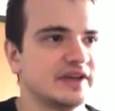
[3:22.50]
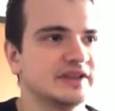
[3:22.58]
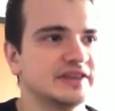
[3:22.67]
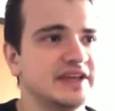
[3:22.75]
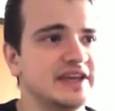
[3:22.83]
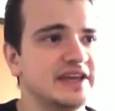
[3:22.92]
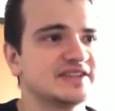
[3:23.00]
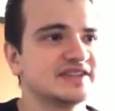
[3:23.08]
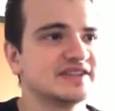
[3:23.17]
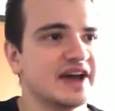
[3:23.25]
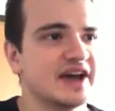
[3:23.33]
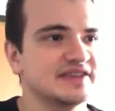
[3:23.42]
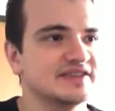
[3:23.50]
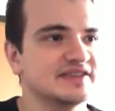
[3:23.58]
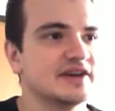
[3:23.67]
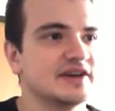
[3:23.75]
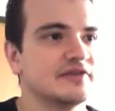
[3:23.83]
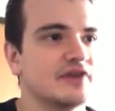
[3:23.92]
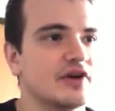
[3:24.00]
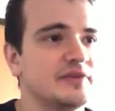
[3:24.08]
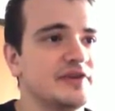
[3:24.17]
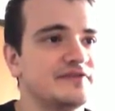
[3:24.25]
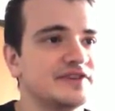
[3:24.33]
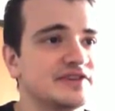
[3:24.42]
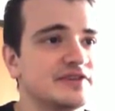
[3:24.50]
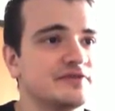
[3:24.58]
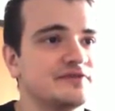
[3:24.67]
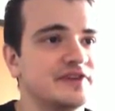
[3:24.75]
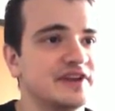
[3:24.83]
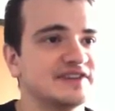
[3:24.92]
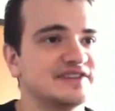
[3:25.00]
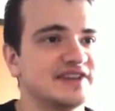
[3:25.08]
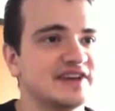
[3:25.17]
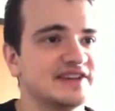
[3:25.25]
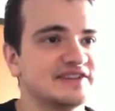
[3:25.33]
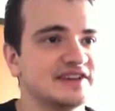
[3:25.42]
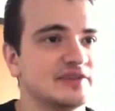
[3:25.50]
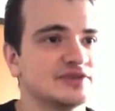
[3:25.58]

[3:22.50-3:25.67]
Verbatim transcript: leaked slides of Army physical fitness testing